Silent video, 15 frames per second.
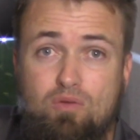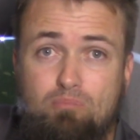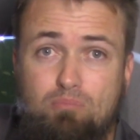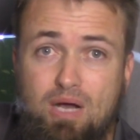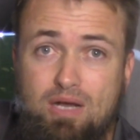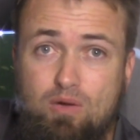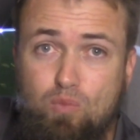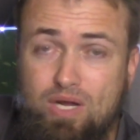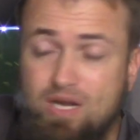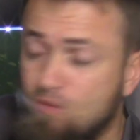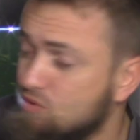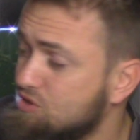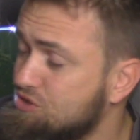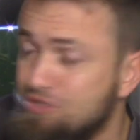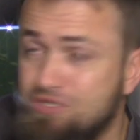But when I
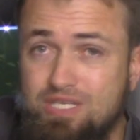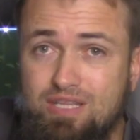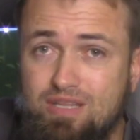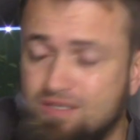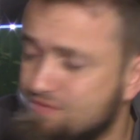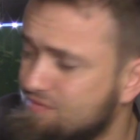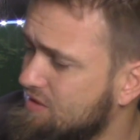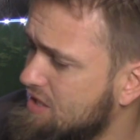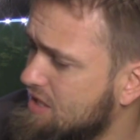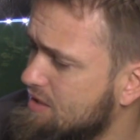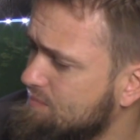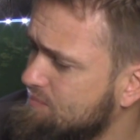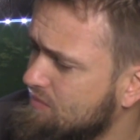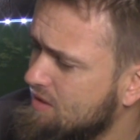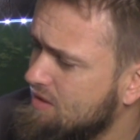was shooting this
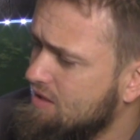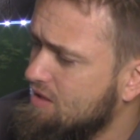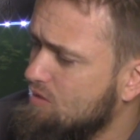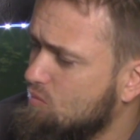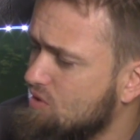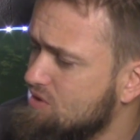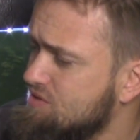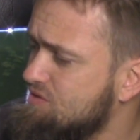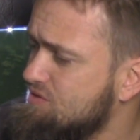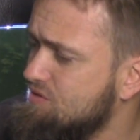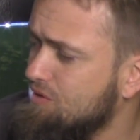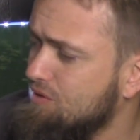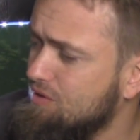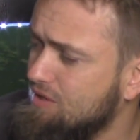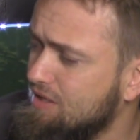video, it was
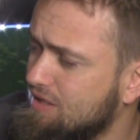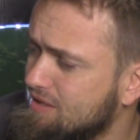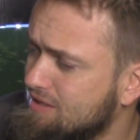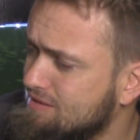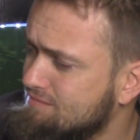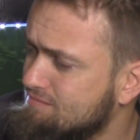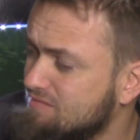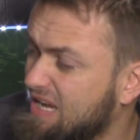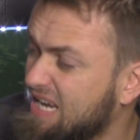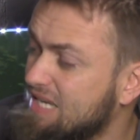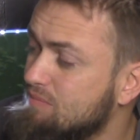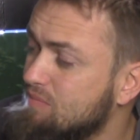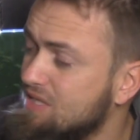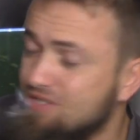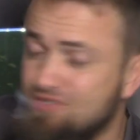still
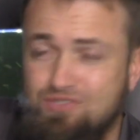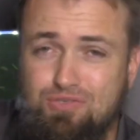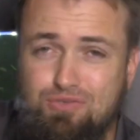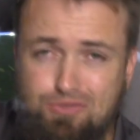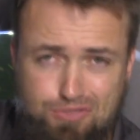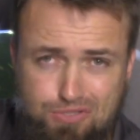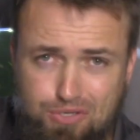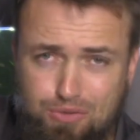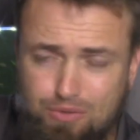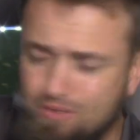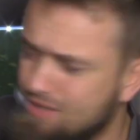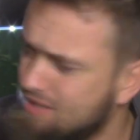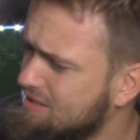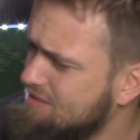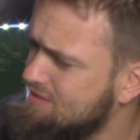9 minutes to 2.
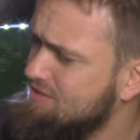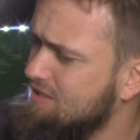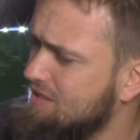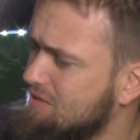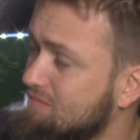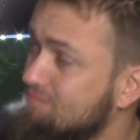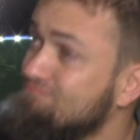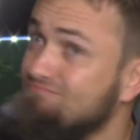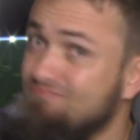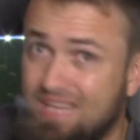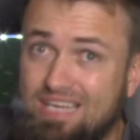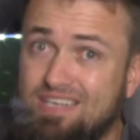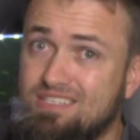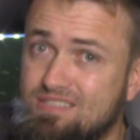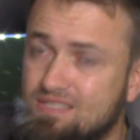So
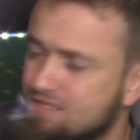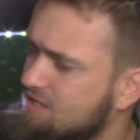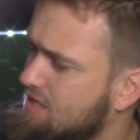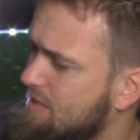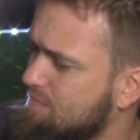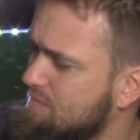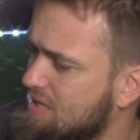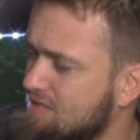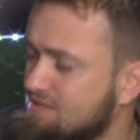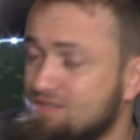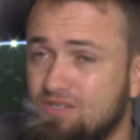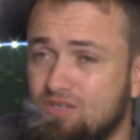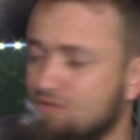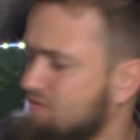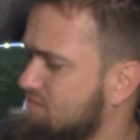that is the time now.
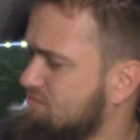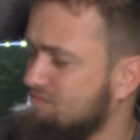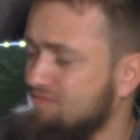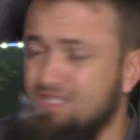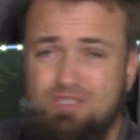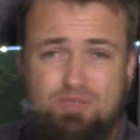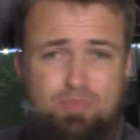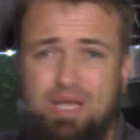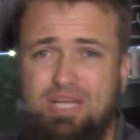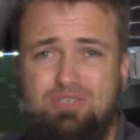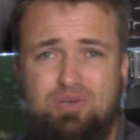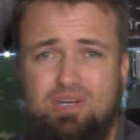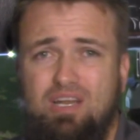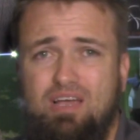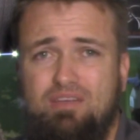So this
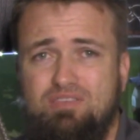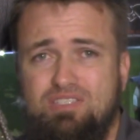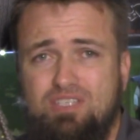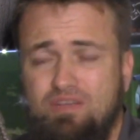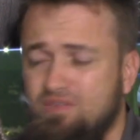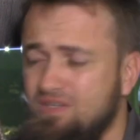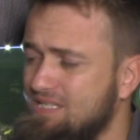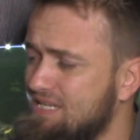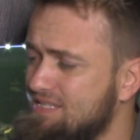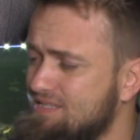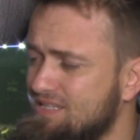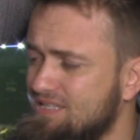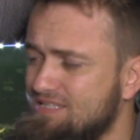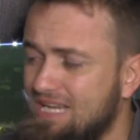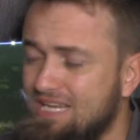battery life is so
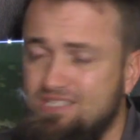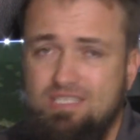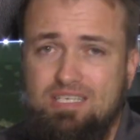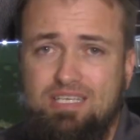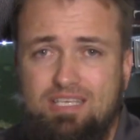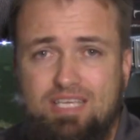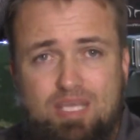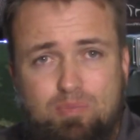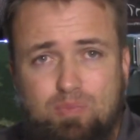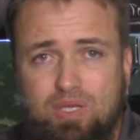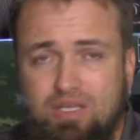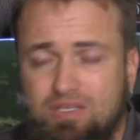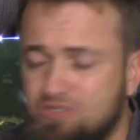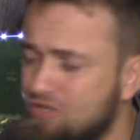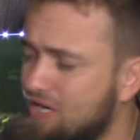fantastic. It's actually
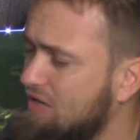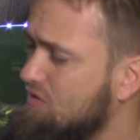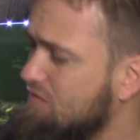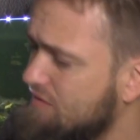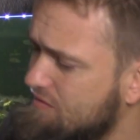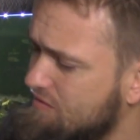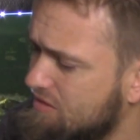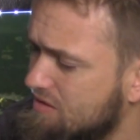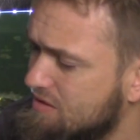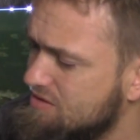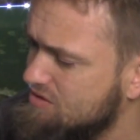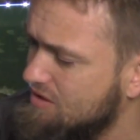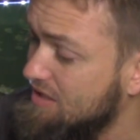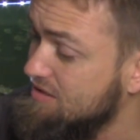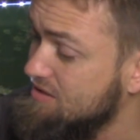keeping track of everything,
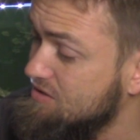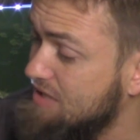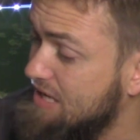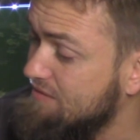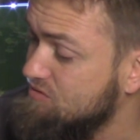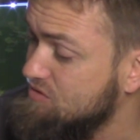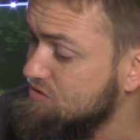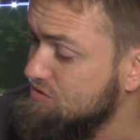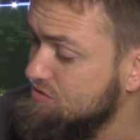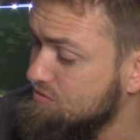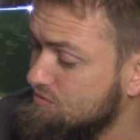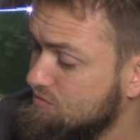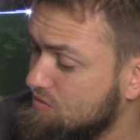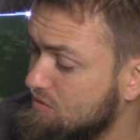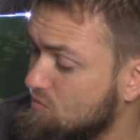so I don't have to
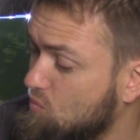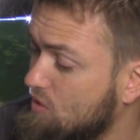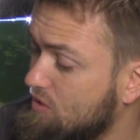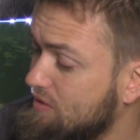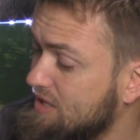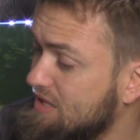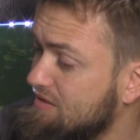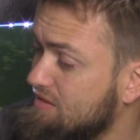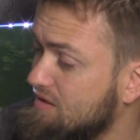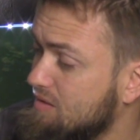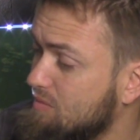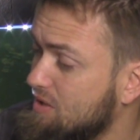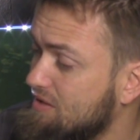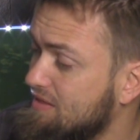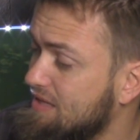do and worry anything
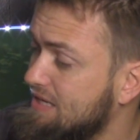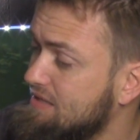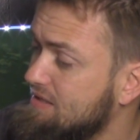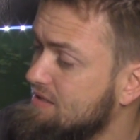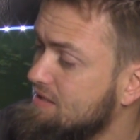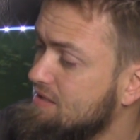about that.